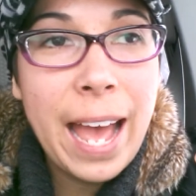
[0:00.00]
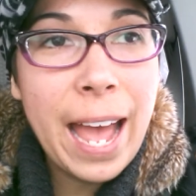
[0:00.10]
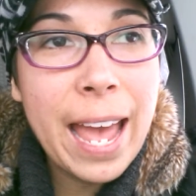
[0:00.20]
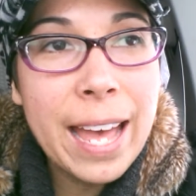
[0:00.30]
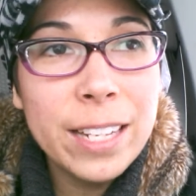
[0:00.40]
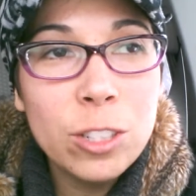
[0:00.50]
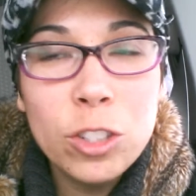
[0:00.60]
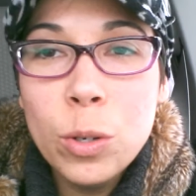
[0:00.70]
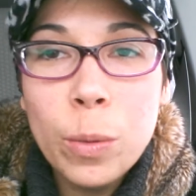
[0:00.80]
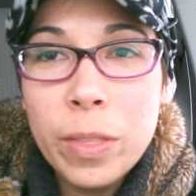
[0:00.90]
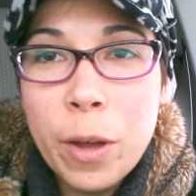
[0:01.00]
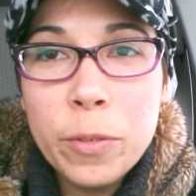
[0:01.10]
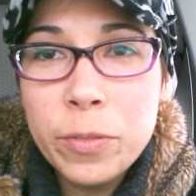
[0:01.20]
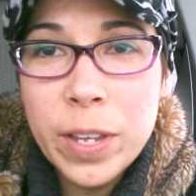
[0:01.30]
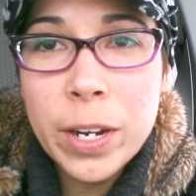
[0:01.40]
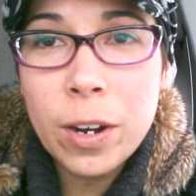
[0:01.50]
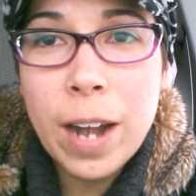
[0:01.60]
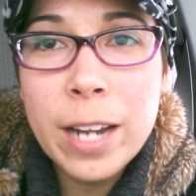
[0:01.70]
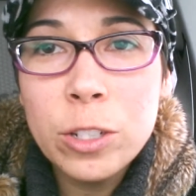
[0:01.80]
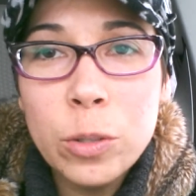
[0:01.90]
And do it without
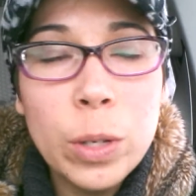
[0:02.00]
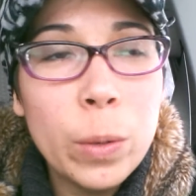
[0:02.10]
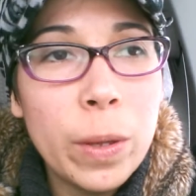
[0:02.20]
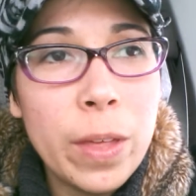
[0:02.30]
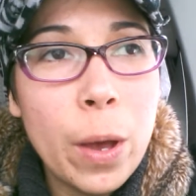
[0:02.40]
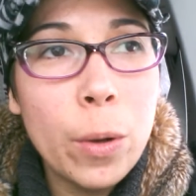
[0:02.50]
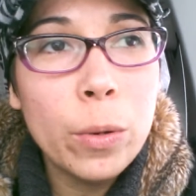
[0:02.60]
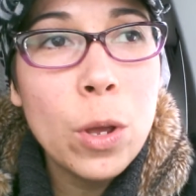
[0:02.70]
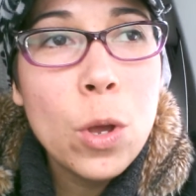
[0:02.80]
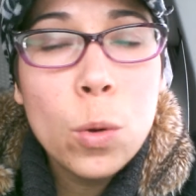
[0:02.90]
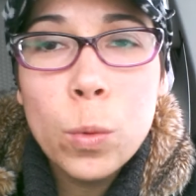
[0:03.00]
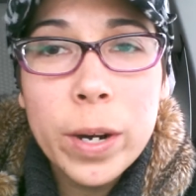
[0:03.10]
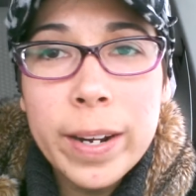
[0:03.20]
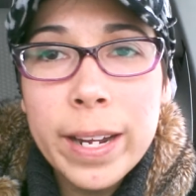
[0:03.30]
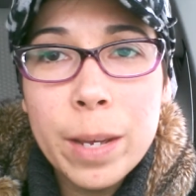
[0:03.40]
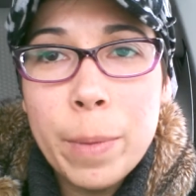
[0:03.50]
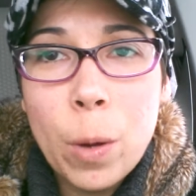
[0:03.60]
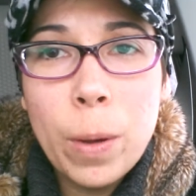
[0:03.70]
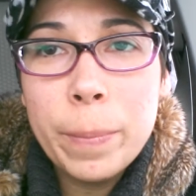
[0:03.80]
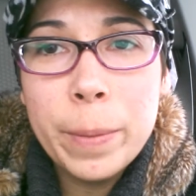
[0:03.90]
fear, and do it without worrying
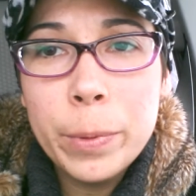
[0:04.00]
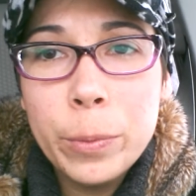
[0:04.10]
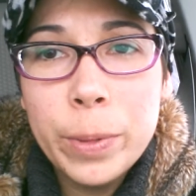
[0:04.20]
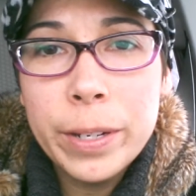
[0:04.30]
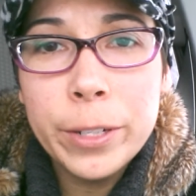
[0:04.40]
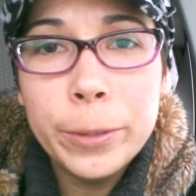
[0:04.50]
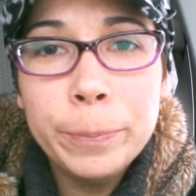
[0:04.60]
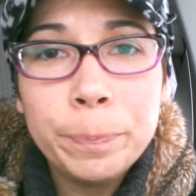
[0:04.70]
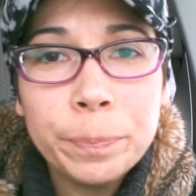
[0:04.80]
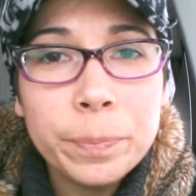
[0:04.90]
about what people will